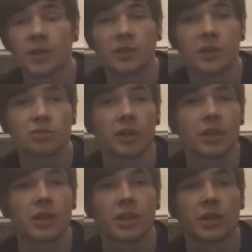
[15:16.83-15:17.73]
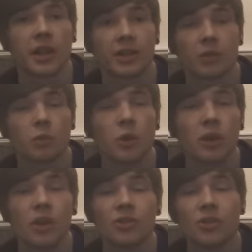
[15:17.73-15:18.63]
and since Regigigas has
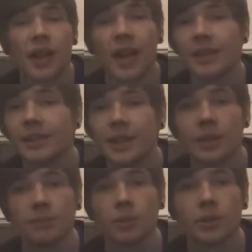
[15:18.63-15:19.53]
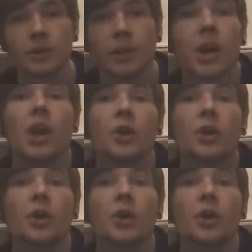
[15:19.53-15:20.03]
180 hit points,